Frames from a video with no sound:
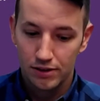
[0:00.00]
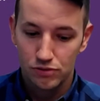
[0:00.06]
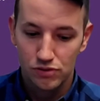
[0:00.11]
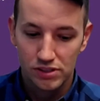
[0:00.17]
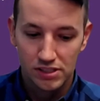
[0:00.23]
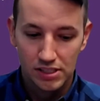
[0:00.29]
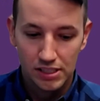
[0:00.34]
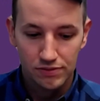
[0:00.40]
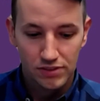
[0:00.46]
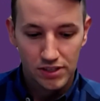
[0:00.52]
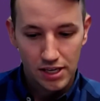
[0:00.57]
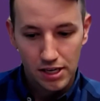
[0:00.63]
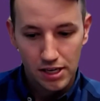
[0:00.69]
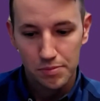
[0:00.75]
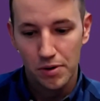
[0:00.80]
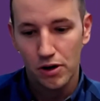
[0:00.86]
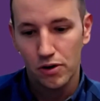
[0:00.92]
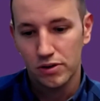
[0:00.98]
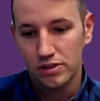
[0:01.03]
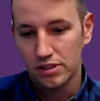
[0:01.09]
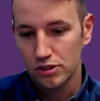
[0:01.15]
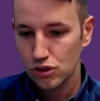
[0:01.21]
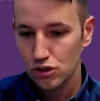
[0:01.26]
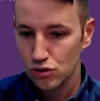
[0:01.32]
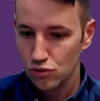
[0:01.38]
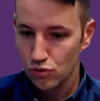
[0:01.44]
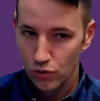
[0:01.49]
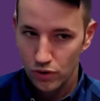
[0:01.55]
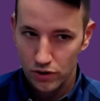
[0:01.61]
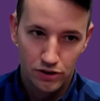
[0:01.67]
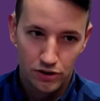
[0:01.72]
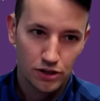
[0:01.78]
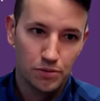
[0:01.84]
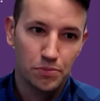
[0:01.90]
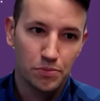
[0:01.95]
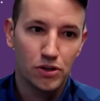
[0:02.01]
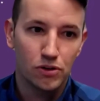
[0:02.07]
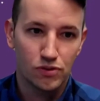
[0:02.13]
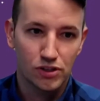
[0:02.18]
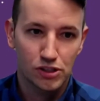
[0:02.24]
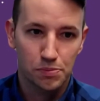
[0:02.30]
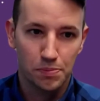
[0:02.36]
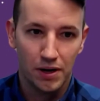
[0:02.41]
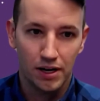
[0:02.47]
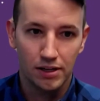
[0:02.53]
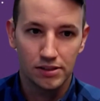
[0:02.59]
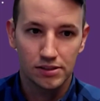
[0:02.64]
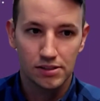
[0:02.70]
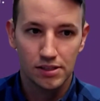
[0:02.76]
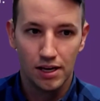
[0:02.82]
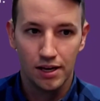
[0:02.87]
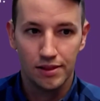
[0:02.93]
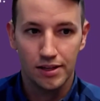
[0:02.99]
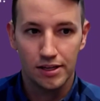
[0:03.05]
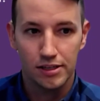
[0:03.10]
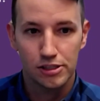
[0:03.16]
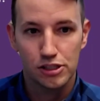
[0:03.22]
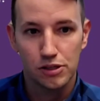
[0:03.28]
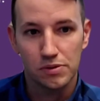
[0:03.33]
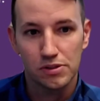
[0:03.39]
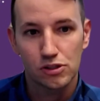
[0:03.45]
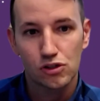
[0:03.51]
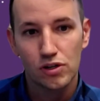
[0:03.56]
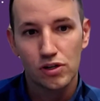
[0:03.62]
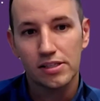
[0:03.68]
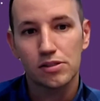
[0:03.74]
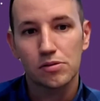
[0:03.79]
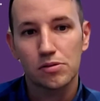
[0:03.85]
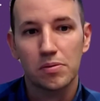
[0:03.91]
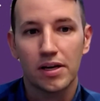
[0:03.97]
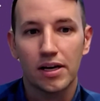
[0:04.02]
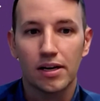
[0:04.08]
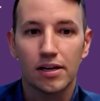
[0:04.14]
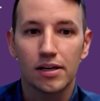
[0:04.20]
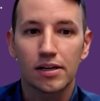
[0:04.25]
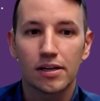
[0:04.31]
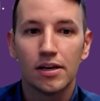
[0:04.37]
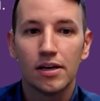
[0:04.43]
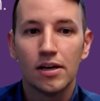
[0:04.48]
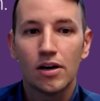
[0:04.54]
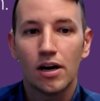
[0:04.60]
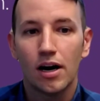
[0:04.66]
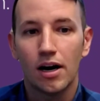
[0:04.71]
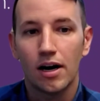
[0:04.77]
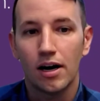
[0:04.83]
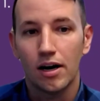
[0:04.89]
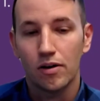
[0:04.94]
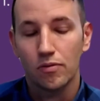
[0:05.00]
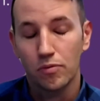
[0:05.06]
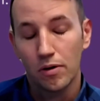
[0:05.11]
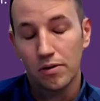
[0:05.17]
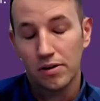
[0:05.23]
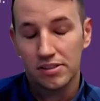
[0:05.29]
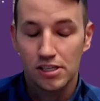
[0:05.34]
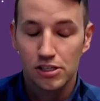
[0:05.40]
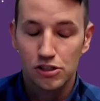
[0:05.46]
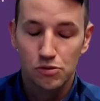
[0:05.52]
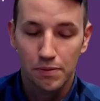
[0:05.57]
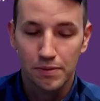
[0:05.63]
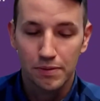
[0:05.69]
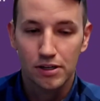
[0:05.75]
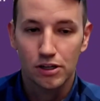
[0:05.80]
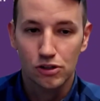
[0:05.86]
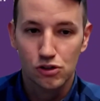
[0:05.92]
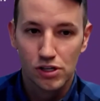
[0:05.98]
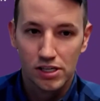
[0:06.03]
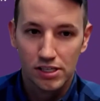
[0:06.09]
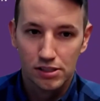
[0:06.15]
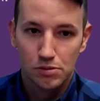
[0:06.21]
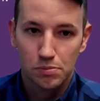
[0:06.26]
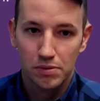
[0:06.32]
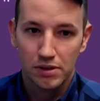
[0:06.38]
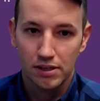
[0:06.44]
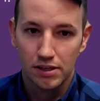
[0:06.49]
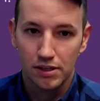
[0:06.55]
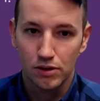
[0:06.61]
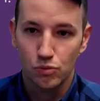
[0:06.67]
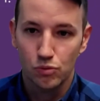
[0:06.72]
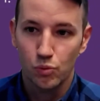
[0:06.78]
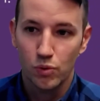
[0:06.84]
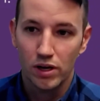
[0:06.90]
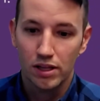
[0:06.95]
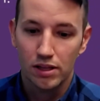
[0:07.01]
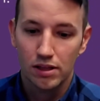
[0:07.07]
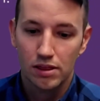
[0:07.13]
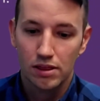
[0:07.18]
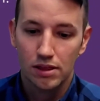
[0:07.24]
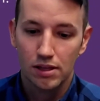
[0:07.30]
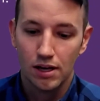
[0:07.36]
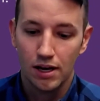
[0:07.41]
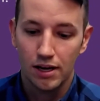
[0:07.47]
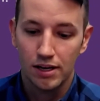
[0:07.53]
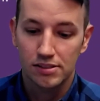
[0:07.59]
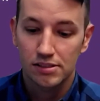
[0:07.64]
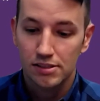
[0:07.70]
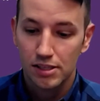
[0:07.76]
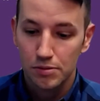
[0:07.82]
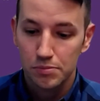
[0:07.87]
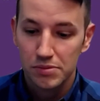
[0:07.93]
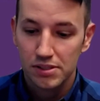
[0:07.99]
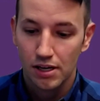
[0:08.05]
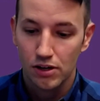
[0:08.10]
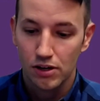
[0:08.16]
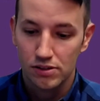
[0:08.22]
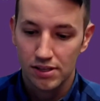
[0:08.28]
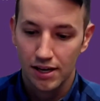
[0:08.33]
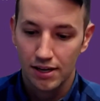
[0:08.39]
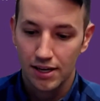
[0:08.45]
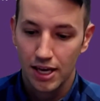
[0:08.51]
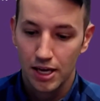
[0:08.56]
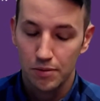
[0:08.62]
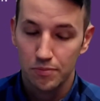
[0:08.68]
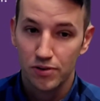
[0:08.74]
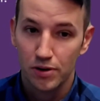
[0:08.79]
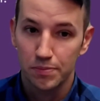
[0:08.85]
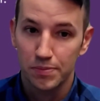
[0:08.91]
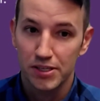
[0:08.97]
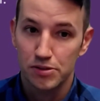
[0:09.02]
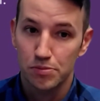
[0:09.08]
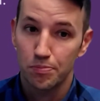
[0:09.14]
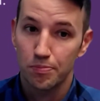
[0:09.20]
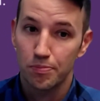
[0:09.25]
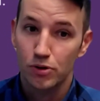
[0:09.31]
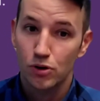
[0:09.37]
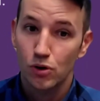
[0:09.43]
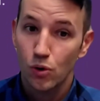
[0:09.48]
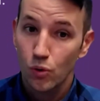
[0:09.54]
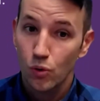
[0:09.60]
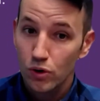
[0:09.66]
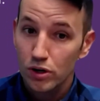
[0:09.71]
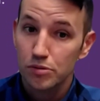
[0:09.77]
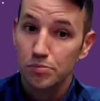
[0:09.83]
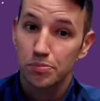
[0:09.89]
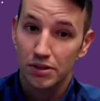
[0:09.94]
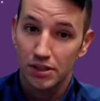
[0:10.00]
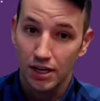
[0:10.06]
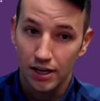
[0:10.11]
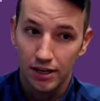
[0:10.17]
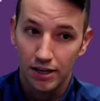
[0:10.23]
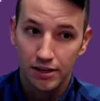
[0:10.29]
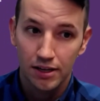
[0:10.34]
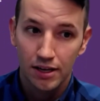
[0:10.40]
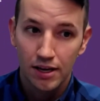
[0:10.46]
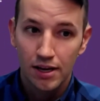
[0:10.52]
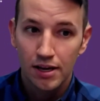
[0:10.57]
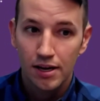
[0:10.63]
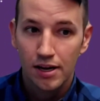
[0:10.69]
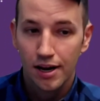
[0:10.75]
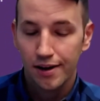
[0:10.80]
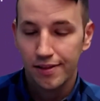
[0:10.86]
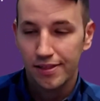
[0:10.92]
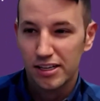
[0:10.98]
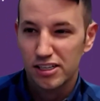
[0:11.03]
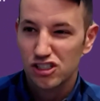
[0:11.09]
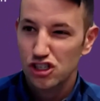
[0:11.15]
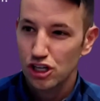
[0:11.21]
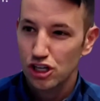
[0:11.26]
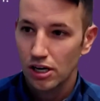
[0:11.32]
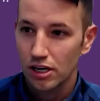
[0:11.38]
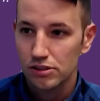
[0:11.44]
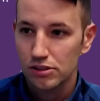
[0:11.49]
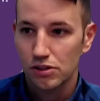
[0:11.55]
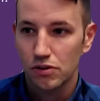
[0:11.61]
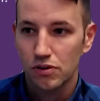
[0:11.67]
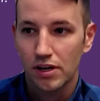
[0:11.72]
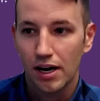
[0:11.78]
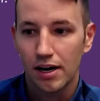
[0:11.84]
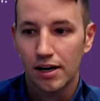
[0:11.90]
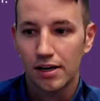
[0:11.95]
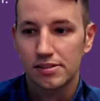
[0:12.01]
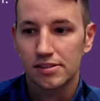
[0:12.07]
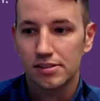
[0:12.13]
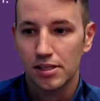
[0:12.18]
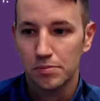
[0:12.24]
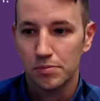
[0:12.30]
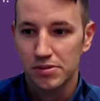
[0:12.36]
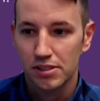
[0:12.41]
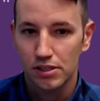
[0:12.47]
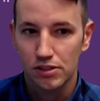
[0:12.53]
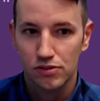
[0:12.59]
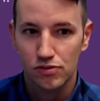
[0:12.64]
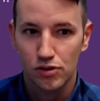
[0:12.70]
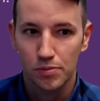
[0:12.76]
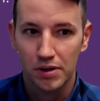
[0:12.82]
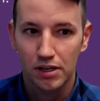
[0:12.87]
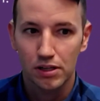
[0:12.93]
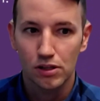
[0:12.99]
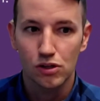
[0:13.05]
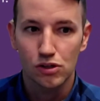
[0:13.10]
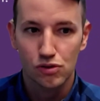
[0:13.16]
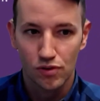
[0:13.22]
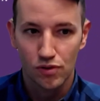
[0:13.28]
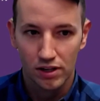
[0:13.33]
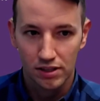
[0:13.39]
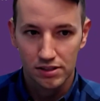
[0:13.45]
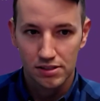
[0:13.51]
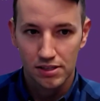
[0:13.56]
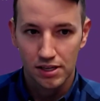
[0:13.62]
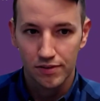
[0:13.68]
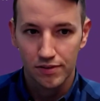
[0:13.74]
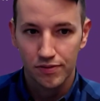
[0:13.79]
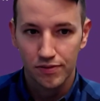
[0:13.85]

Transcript: received chemo, it destroyed her immune response, and then she was transplanted. Uh, well, essentially, what we call transplanted with uh, stem cells that came from this cord blood and then she also got stem cells from a close relative.